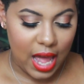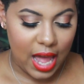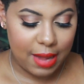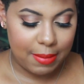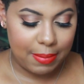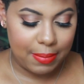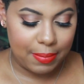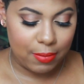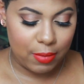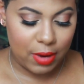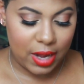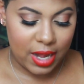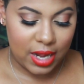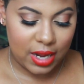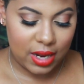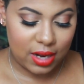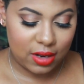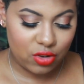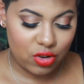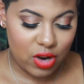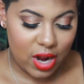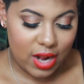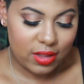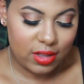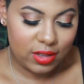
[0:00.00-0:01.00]
I
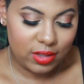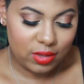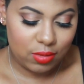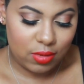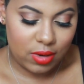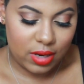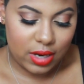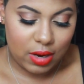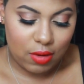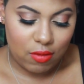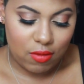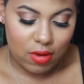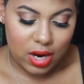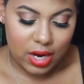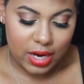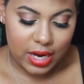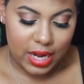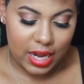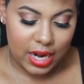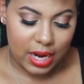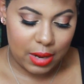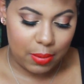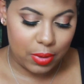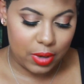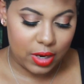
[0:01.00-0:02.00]
tried this one at work,
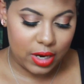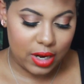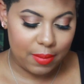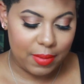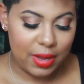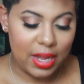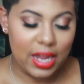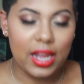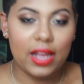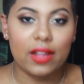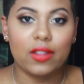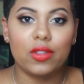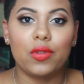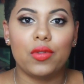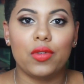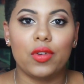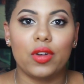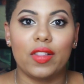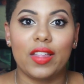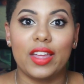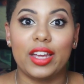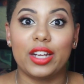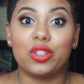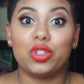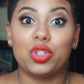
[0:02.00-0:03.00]
and I put it on my hands for
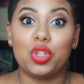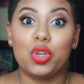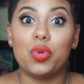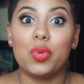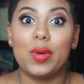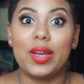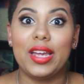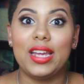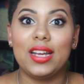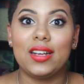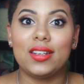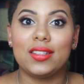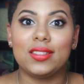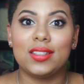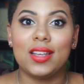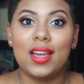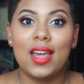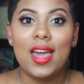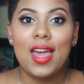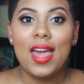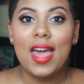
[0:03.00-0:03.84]
like 2 weeks,